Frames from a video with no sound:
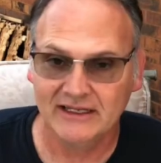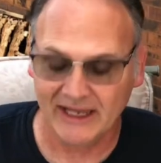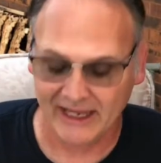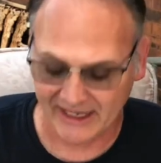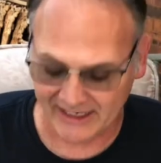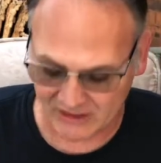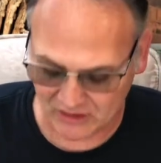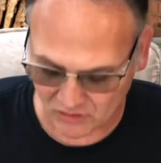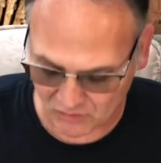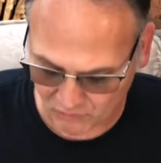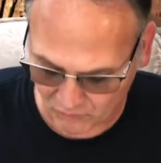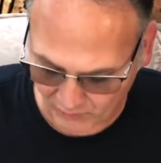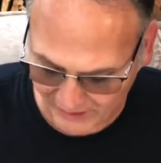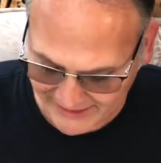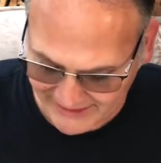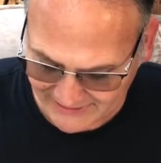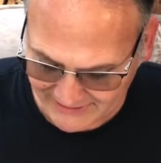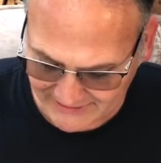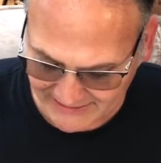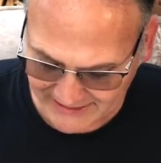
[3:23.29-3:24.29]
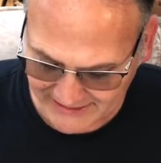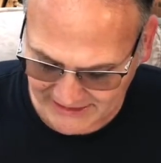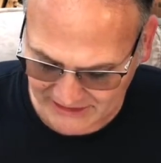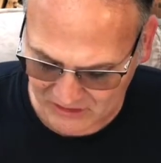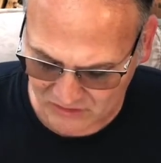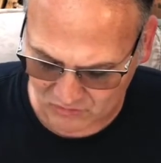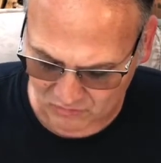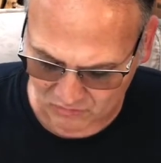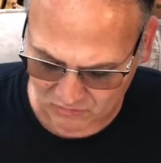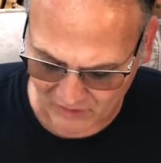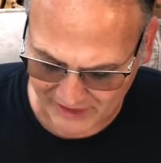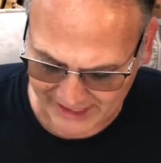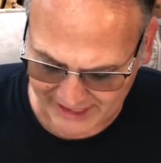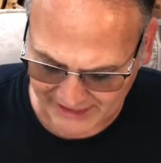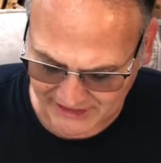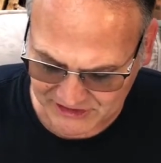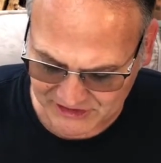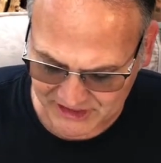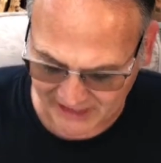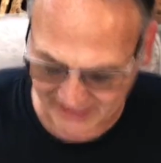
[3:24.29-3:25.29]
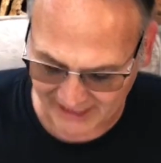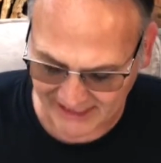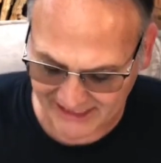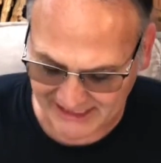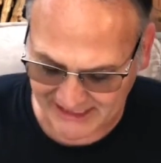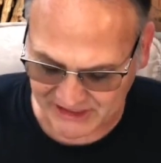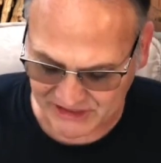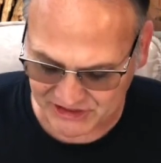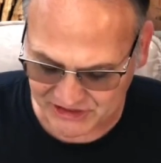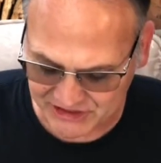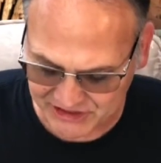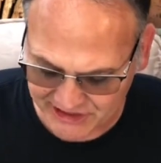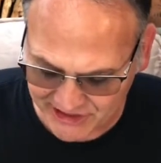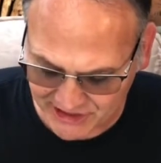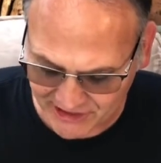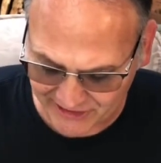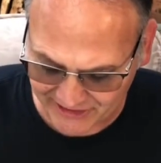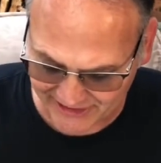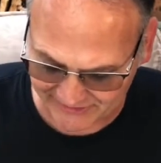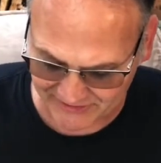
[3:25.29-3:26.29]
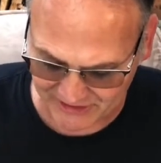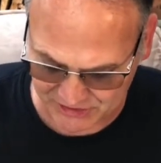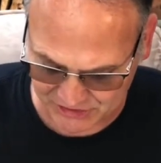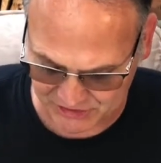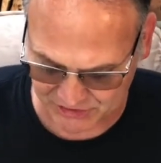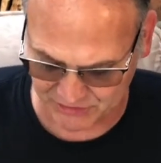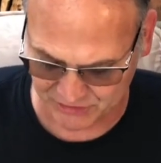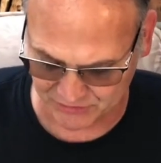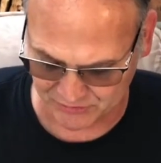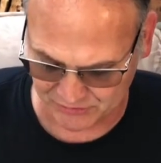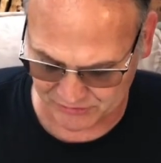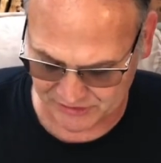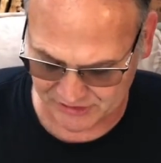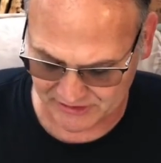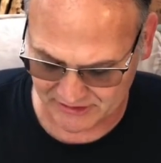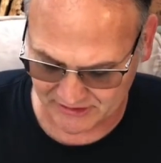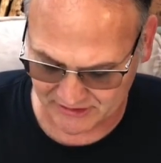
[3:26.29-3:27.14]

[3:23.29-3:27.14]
and greatly enraged, and he jeered at the Jews.